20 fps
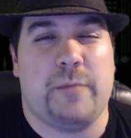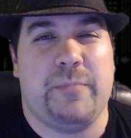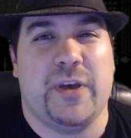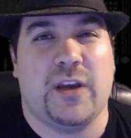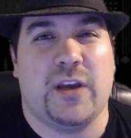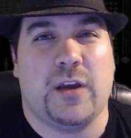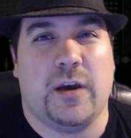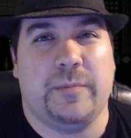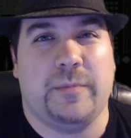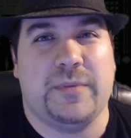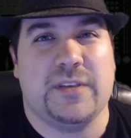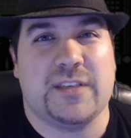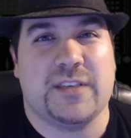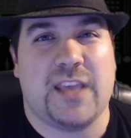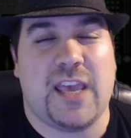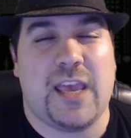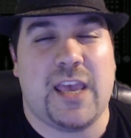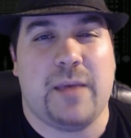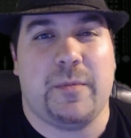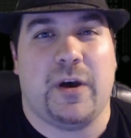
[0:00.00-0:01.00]
pick up
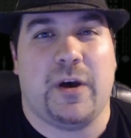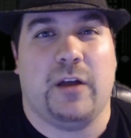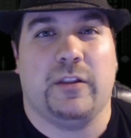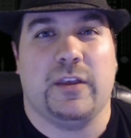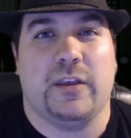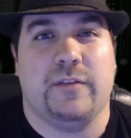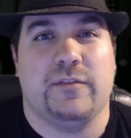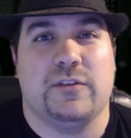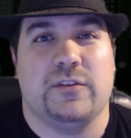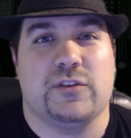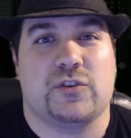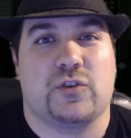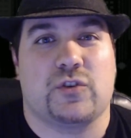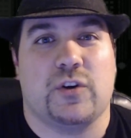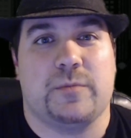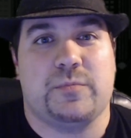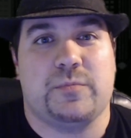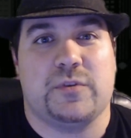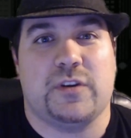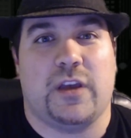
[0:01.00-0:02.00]
this game, I'll leave
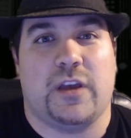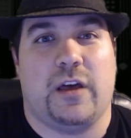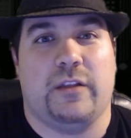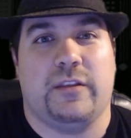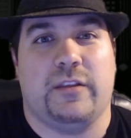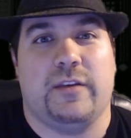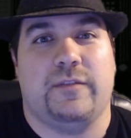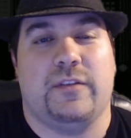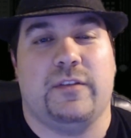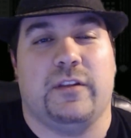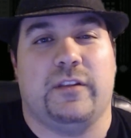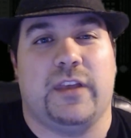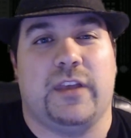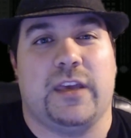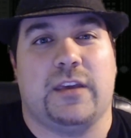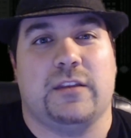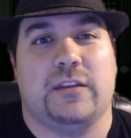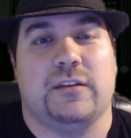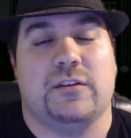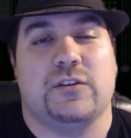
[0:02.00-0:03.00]
the
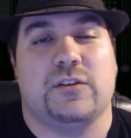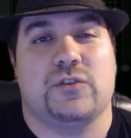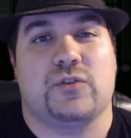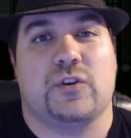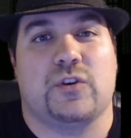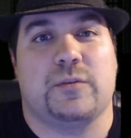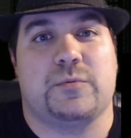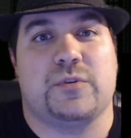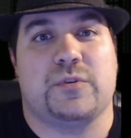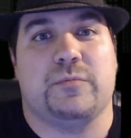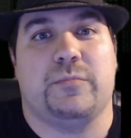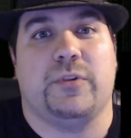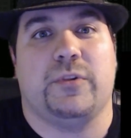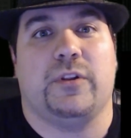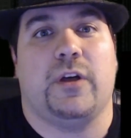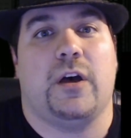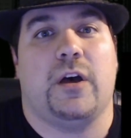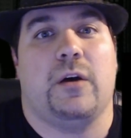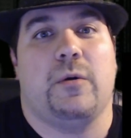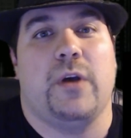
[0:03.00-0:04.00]
link in the description
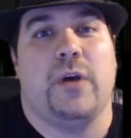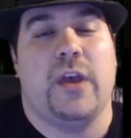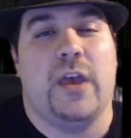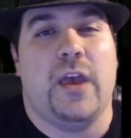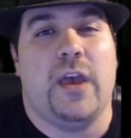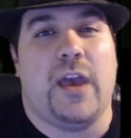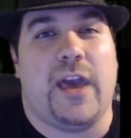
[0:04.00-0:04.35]
below.